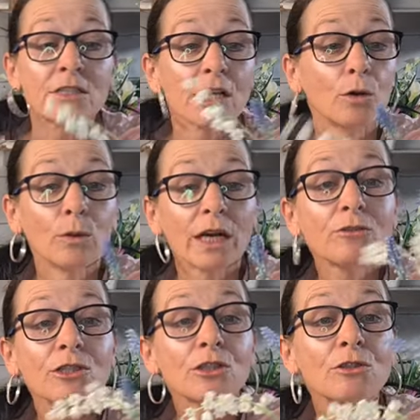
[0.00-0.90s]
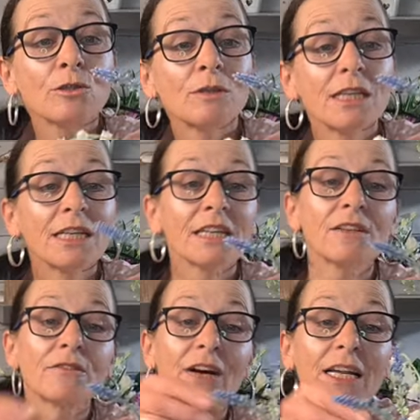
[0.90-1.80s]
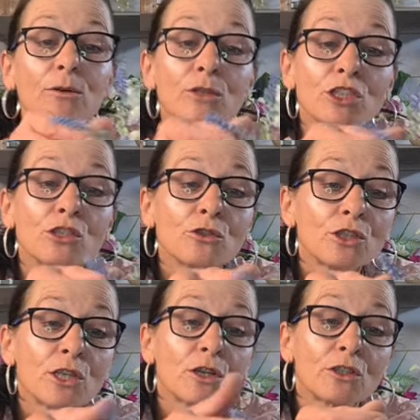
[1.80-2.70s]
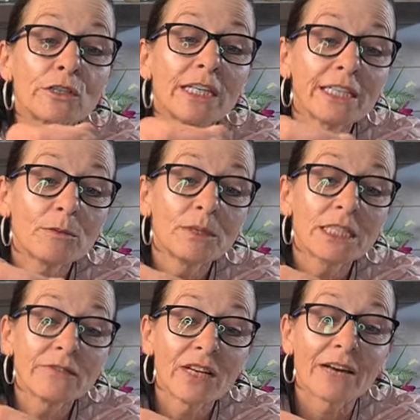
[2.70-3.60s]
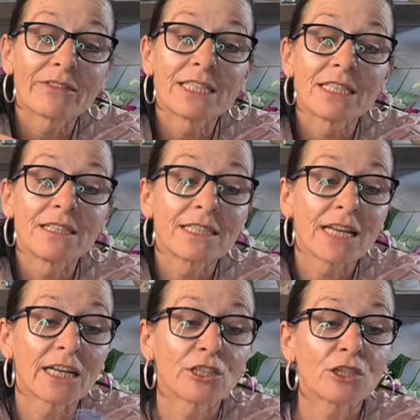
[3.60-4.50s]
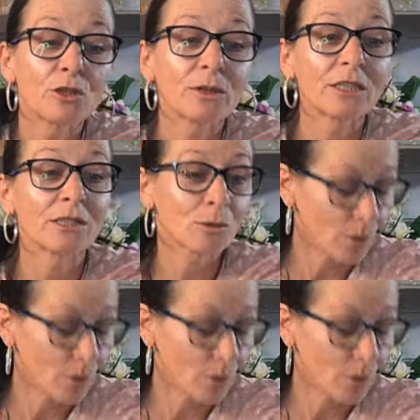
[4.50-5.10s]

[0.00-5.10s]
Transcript: So we're going to use some Lily of the Valley, which has also got a little bit of lavender attached to it as